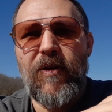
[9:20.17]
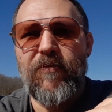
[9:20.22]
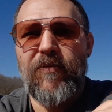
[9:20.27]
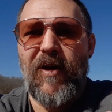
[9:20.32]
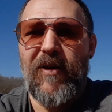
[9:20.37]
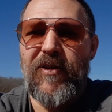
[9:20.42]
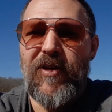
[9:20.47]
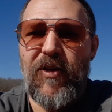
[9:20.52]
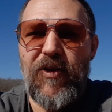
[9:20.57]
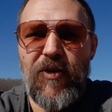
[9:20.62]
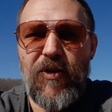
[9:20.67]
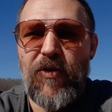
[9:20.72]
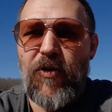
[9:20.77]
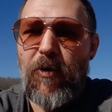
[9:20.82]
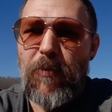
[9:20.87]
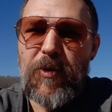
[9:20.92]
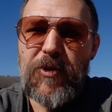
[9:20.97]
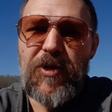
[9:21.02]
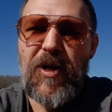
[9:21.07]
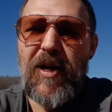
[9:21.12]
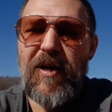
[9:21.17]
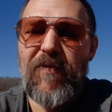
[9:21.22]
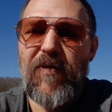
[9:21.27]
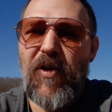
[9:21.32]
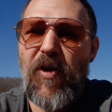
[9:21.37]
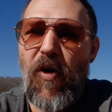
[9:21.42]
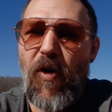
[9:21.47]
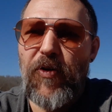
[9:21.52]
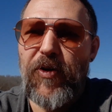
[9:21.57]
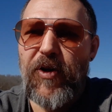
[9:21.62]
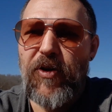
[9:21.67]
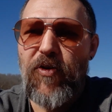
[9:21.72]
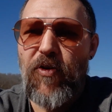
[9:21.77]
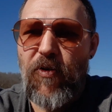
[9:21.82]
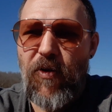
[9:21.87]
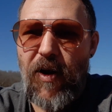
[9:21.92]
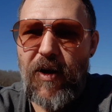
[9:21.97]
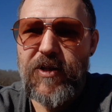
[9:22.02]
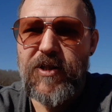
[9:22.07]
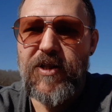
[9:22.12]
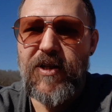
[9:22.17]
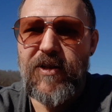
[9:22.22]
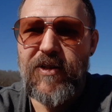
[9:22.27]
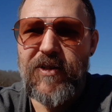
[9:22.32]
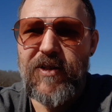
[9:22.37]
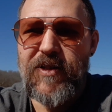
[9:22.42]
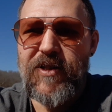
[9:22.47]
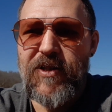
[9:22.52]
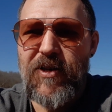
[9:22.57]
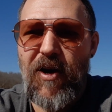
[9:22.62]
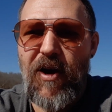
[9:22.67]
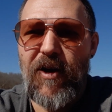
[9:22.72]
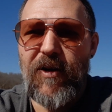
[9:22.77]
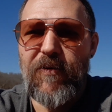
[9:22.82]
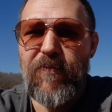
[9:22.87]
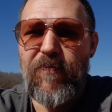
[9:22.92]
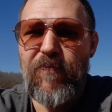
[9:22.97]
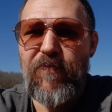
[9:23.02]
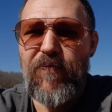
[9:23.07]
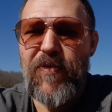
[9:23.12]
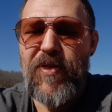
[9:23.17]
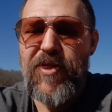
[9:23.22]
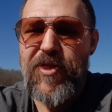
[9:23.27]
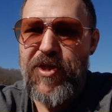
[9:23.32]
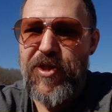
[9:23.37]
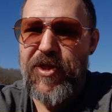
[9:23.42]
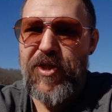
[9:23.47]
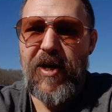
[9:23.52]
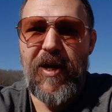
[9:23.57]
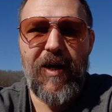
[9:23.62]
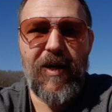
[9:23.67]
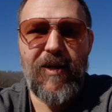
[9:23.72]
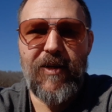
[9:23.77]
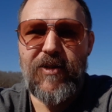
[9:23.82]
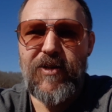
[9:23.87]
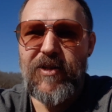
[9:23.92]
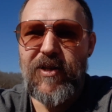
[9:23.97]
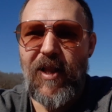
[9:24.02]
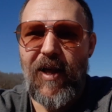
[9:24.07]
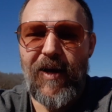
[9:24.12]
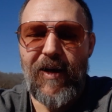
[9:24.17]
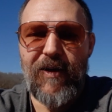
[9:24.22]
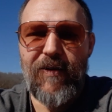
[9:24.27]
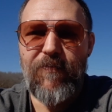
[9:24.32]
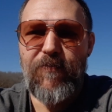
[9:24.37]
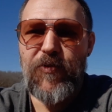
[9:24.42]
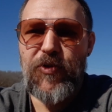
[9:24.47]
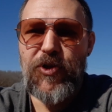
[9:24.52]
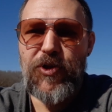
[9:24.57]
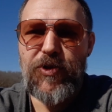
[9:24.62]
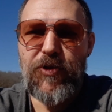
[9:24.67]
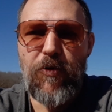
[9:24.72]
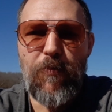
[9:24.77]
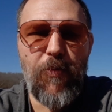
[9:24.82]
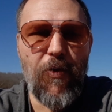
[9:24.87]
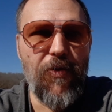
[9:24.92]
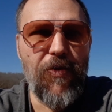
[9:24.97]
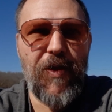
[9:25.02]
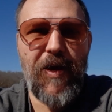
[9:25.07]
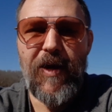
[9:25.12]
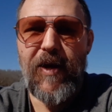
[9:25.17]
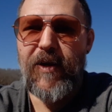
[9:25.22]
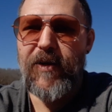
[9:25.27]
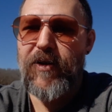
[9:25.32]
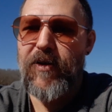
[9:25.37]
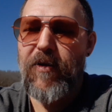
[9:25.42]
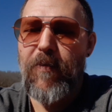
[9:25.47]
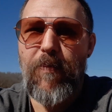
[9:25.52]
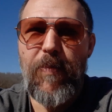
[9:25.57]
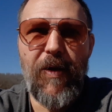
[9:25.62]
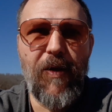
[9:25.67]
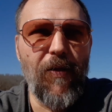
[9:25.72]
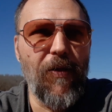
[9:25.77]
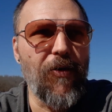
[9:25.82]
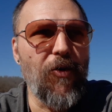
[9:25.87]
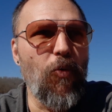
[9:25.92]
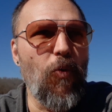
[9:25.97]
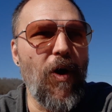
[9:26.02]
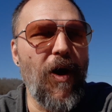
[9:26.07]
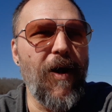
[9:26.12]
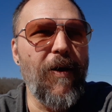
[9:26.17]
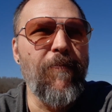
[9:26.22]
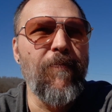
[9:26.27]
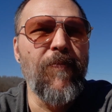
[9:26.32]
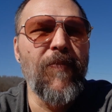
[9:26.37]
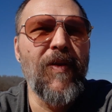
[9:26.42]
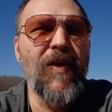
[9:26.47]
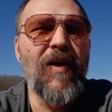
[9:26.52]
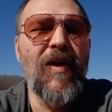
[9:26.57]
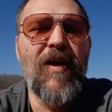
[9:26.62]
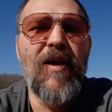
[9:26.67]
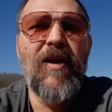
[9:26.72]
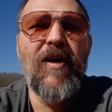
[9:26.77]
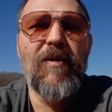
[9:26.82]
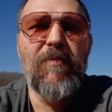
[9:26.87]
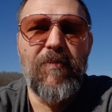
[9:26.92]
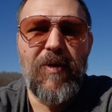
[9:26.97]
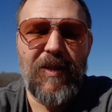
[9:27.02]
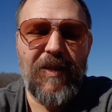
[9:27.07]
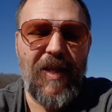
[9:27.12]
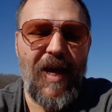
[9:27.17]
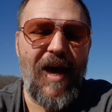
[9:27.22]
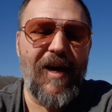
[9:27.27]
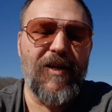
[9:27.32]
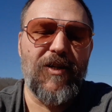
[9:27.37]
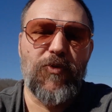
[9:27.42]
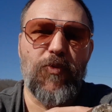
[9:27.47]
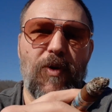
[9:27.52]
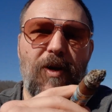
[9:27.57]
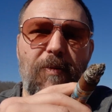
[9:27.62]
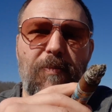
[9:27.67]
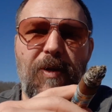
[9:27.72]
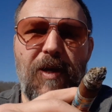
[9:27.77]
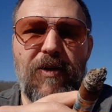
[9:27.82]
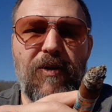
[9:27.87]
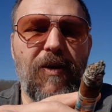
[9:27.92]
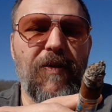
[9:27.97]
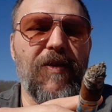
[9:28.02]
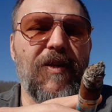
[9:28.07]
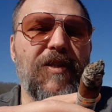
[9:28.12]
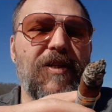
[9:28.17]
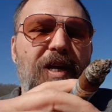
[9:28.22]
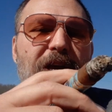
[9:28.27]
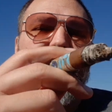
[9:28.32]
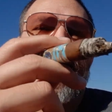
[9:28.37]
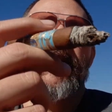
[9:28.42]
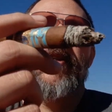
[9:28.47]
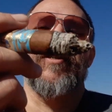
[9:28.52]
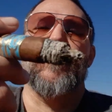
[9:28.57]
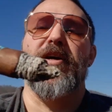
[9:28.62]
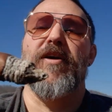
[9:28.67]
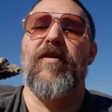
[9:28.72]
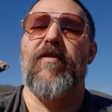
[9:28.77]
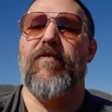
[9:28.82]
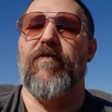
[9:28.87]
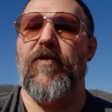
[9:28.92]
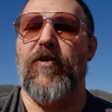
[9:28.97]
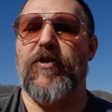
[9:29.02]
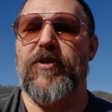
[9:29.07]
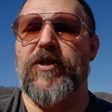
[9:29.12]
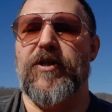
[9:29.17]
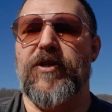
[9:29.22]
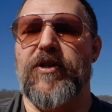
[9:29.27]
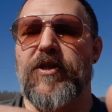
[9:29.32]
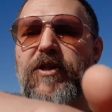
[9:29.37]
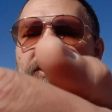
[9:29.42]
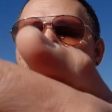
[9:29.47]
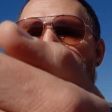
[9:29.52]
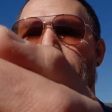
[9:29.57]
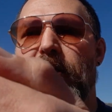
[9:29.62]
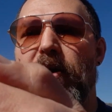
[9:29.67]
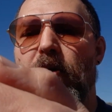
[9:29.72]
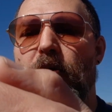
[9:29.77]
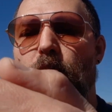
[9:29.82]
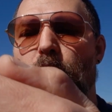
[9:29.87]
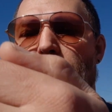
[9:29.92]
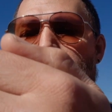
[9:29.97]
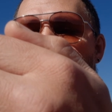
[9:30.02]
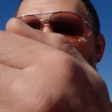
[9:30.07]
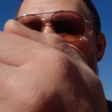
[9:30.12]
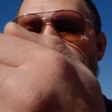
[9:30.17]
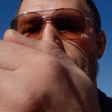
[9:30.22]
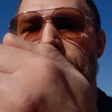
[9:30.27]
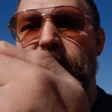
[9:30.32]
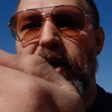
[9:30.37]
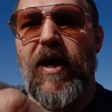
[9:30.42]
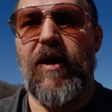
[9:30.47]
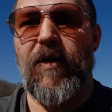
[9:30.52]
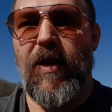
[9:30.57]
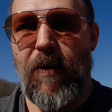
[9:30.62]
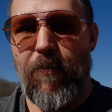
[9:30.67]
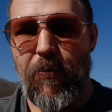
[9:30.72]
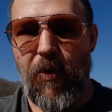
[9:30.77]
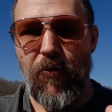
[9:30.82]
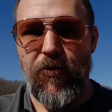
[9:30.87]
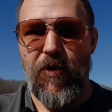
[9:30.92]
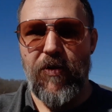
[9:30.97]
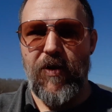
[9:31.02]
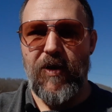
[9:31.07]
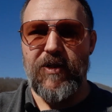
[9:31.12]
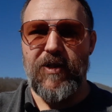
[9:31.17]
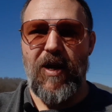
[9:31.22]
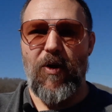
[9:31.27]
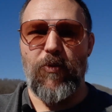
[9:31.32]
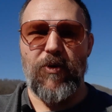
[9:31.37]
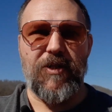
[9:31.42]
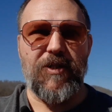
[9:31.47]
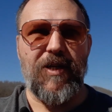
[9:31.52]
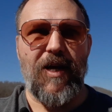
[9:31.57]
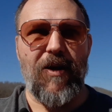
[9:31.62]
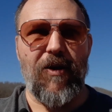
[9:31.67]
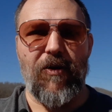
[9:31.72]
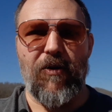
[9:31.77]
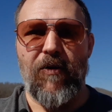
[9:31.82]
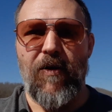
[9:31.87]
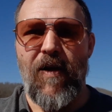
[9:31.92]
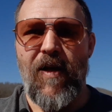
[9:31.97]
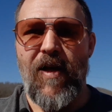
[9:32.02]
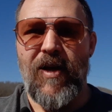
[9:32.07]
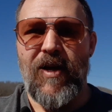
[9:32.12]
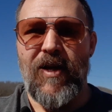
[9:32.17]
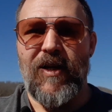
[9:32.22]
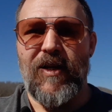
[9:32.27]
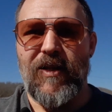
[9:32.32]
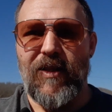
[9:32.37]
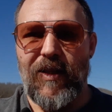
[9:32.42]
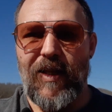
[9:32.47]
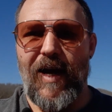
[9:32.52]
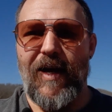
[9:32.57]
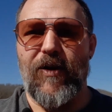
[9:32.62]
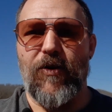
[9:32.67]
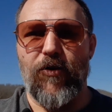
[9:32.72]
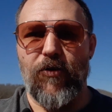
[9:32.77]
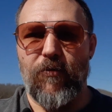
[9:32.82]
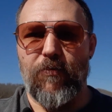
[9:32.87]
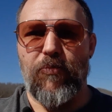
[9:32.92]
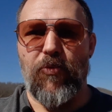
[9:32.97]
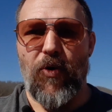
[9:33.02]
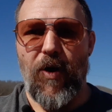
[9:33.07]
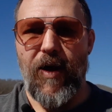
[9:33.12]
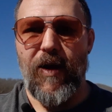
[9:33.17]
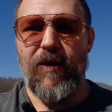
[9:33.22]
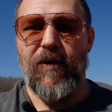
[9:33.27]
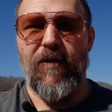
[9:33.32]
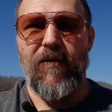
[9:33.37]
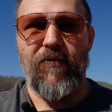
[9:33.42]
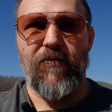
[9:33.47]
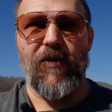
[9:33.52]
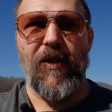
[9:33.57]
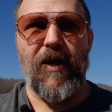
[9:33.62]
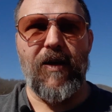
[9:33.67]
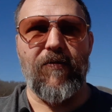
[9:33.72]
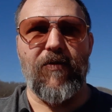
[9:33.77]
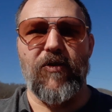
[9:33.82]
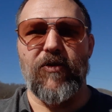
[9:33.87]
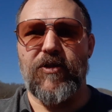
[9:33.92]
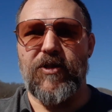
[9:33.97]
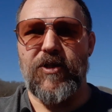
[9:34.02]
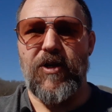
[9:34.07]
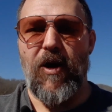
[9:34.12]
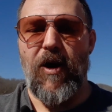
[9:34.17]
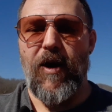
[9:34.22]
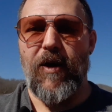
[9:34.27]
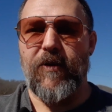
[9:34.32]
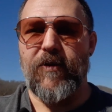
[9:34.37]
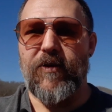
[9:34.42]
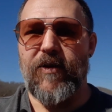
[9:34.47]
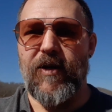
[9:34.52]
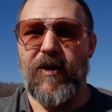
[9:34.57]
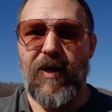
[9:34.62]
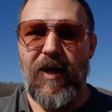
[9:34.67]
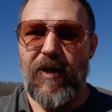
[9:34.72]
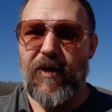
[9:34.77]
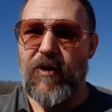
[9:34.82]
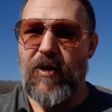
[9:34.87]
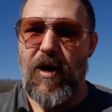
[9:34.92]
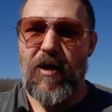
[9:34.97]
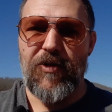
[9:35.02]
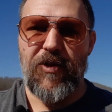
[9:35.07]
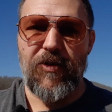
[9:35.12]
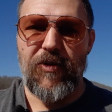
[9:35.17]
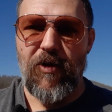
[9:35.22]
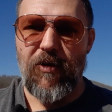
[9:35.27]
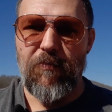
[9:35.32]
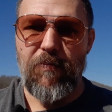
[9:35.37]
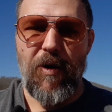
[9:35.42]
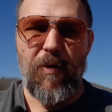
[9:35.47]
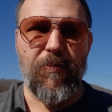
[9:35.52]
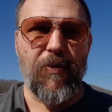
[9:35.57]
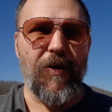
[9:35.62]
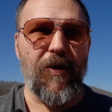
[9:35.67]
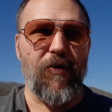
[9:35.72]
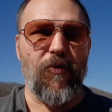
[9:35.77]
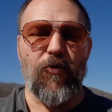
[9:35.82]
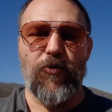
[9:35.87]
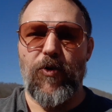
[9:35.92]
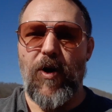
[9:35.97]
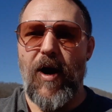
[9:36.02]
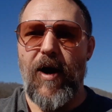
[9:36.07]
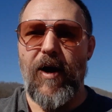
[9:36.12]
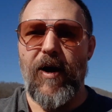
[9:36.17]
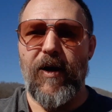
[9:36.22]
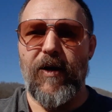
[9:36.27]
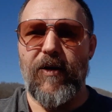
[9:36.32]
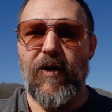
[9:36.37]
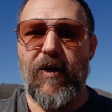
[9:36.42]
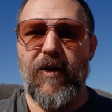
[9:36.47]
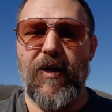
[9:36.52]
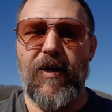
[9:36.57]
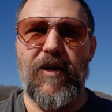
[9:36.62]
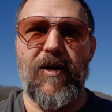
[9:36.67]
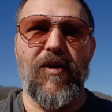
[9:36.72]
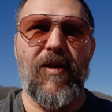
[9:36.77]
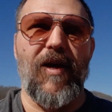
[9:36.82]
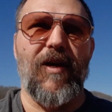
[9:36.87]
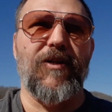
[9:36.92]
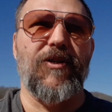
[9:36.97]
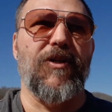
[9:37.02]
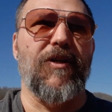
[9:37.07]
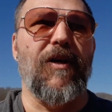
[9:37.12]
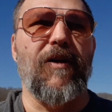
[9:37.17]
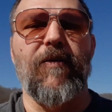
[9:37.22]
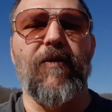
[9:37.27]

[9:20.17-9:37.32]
You can almost not even call it a crust because it's not thick. It's like super thin. You can peel it away. But that is what I'm getting on the taste versus the smell, which is, and both of these I would say are lighter bread flavors, not the dark pumpernickel rye, not any of that shit.